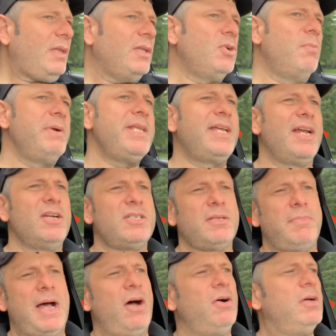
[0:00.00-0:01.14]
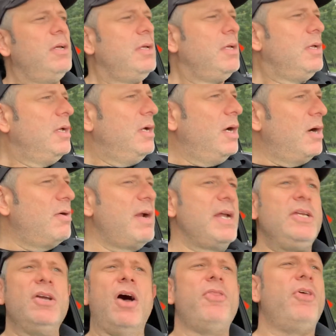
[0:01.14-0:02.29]
Nobody cares about. All right?
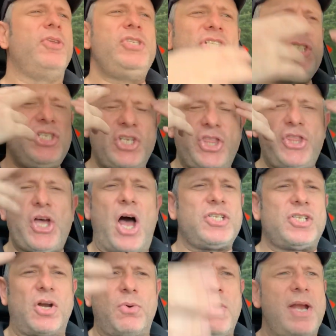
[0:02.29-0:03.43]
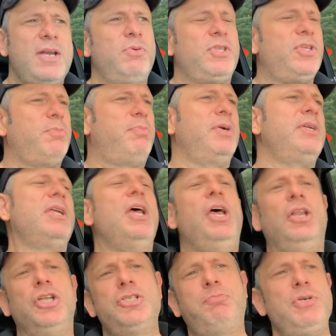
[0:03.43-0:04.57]
You, uh, just your thoughts already with you putting,
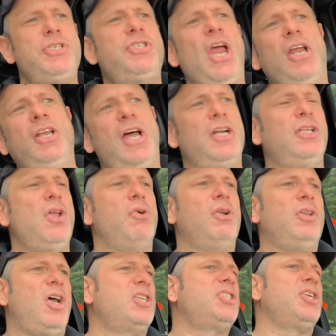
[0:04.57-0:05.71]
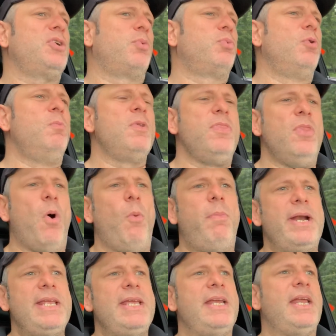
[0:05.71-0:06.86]
let's put Daylyt and Loaded Lux in a room with
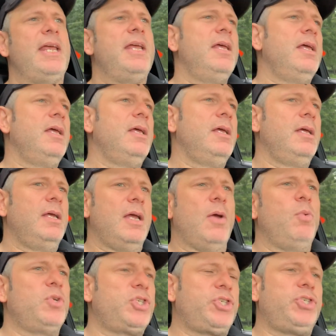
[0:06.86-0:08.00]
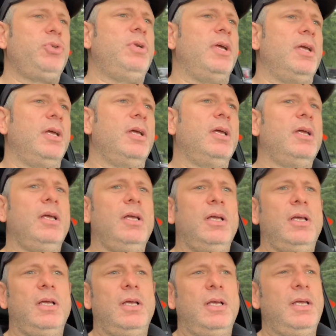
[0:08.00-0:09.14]
nobody in it and we'll shoot it.
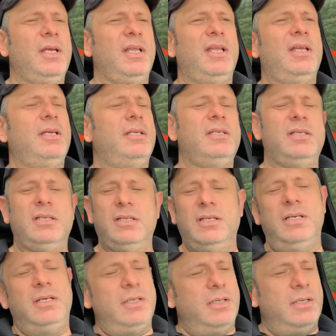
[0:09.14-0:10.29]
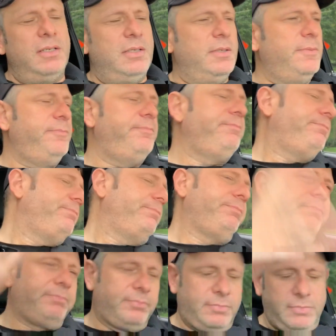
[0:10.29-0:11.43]
Uh, uh, uh,
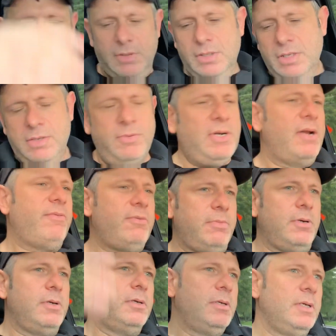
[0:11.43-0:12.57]
whatever, bro.